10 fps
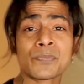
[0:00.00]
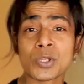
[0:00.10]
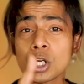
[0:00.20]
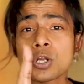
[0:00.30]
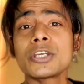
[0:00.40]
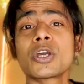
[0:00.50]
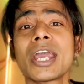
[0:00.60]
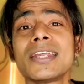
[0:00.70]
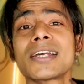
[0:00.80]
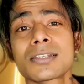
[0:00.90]
Not only you're
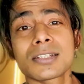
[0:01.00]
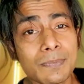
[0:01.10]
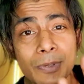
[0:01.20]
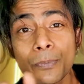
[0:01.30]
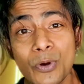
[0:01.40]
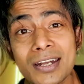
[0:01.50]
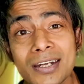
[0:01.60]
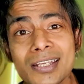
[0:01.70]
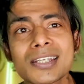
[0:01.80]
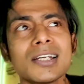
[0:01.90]
getting a simple
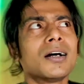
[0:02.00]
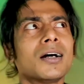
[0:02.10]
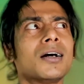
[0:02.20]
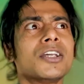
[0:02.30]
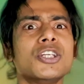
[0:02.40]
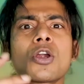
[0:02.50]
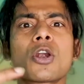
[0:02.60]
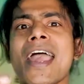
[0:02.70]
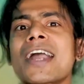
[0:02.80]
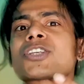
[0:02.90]
practice, you're not
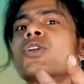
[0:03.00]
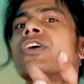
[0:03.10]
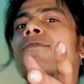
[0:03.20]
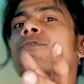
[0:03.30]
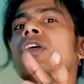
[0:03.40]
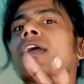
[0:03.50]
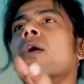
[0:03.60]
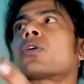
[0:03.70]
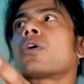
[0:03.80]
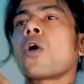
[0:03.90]
actually have to take
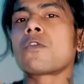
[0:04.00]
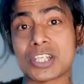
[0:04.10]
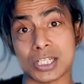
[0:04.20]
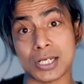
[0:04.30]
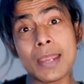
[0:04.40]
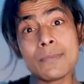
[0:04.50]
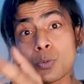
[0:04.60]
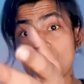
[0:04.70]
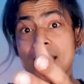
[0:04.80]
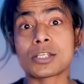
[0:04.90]
out always time to
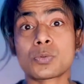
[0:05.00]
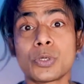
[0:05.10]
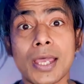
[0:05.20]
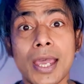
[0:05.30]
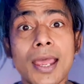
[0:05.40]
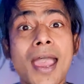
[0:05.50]
practice with that.